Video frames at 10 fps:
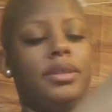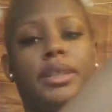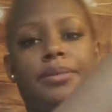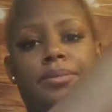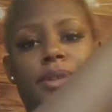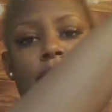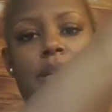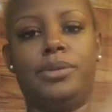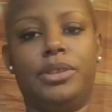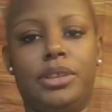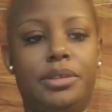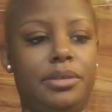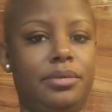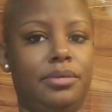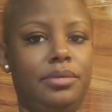Okay, now we're just
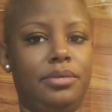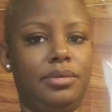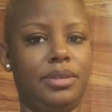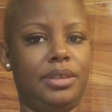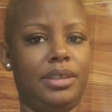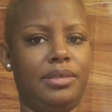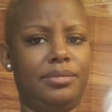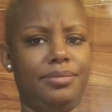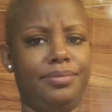gonna do that.